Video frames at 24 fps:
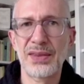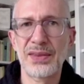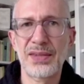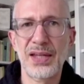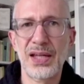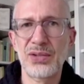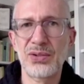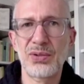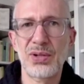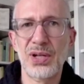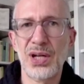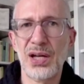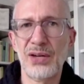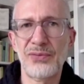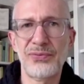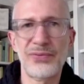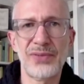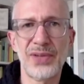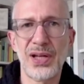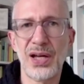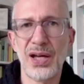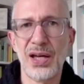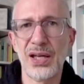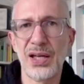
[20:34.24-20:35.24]
then you have
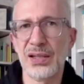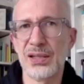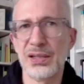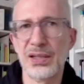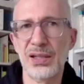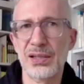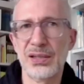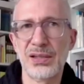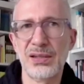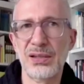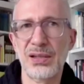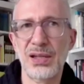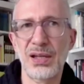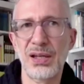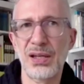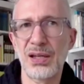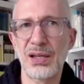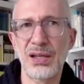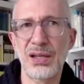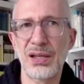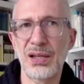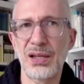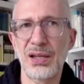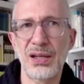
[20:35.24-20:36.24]
like
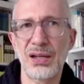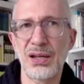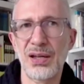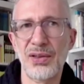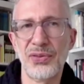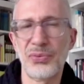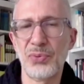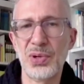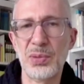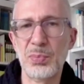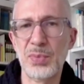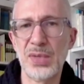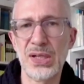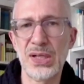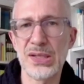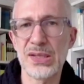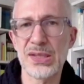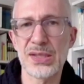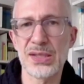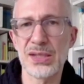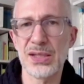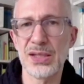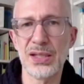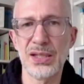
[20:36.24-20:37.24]
a
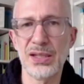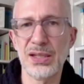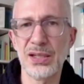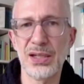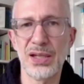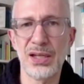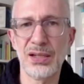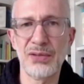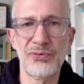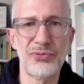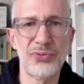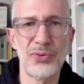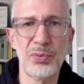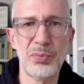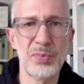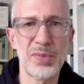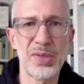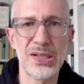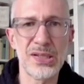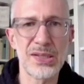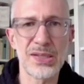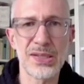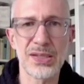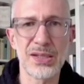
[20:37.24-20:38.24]
3-minute scene and a
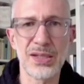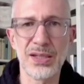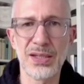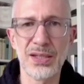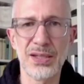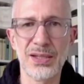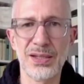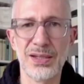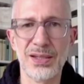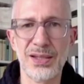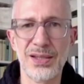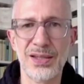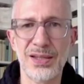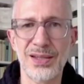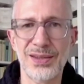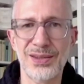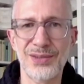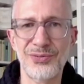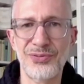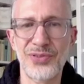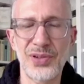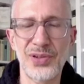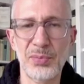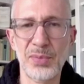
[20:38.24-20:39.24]
4-minute scene in
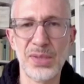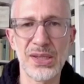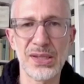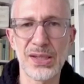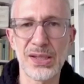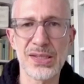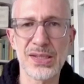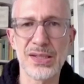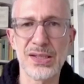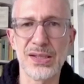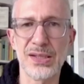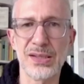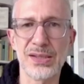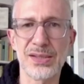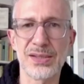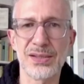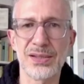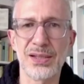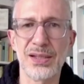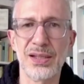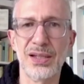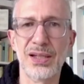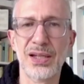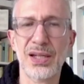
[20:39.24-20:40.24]
the film, and that's it.
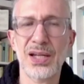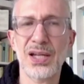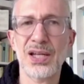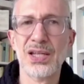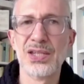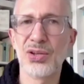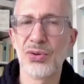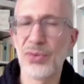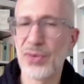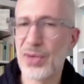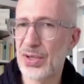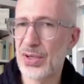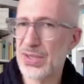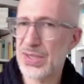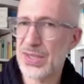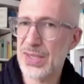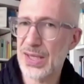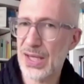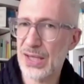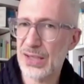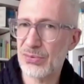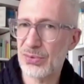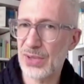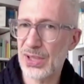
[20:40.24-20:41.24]
So there is
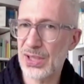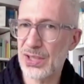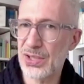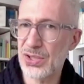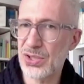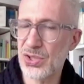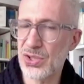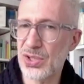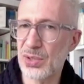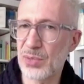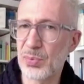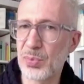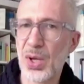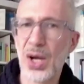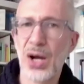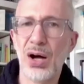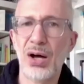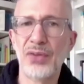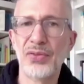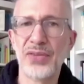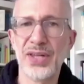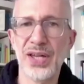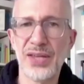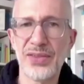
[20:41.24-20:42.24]
that relationship.
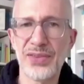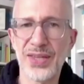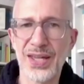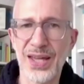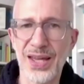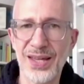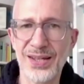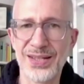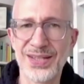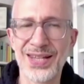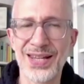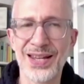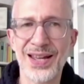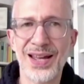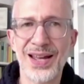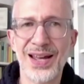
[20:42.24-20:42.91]
On the other hand,